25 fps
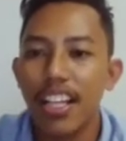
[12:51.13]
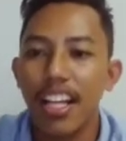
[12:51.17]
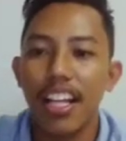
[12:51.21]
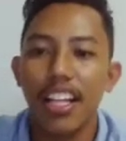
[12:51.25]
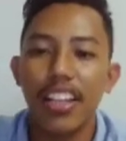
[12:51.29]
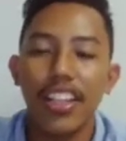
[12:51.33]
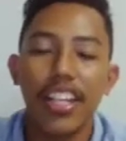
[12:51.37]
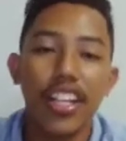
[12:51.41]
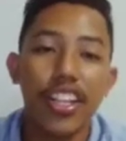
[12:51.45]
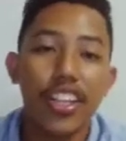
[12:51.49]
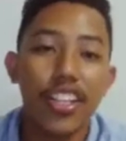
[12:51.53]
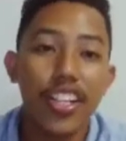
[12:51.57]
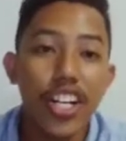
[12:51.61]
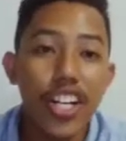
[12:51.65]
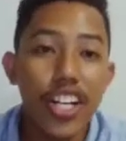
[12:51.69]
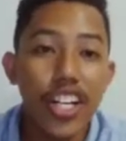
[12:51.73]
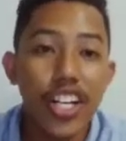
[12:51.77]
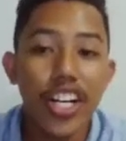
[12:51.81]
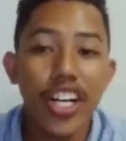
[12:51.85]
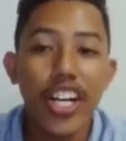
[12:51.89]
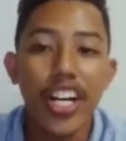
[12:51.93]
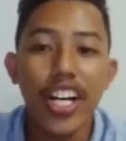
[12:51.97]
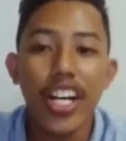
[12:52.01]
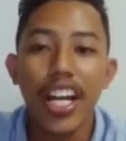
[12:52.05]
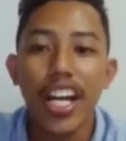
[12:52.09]
the
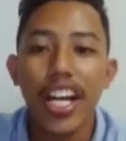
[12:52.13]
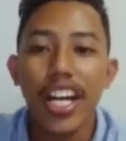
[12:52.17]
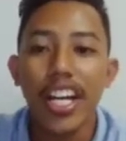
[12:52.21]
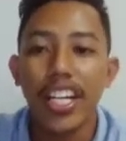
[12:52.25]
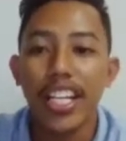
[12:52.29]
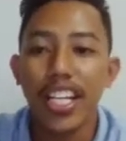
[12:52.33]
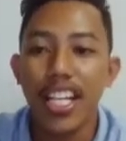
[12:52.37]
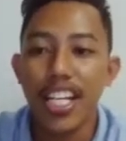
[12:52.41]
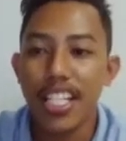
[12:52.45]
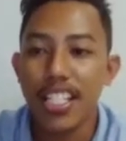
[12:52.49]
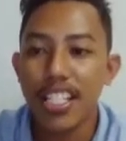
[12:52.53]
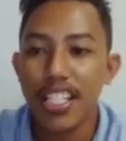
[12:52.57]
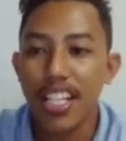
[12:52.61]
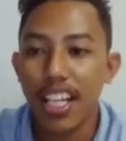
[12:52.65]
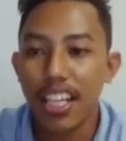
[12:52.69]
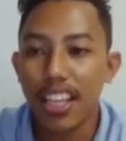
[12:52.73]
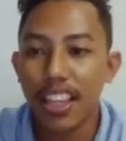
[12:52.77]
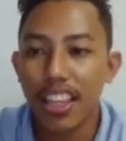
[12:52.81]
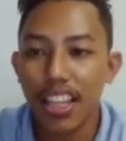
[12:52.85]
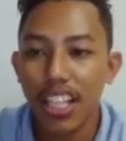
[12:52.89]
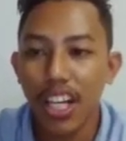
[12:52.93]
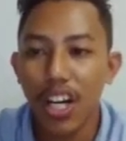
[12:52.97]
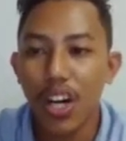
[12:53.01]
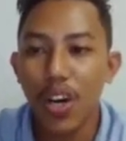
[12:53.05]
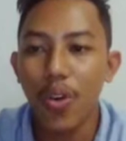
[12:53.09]
learner does not
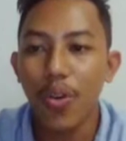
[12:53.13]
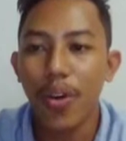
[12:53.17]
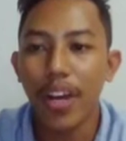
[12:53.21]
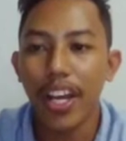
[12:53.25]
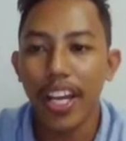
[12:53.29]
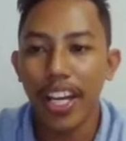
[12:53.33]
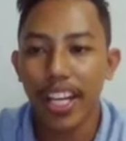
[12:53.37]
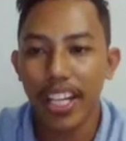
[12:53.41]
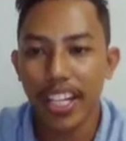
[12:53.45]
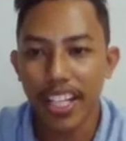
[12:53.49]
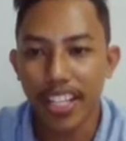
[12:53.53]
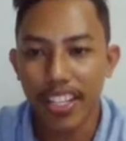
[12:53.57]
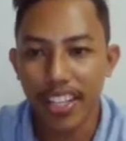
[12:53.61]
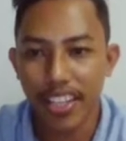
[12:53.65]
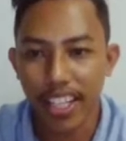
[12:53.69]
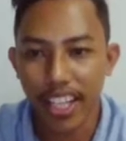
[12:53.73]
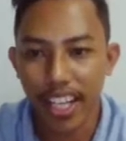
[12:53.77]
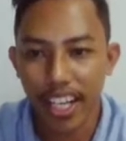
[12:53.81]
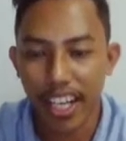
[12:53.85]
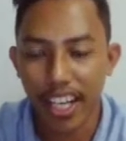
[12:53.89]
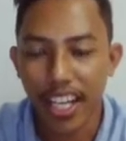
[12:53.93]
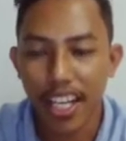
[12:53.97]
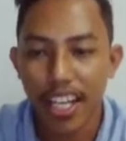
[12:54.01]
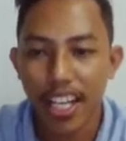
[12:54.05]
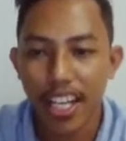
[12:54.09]
know anything.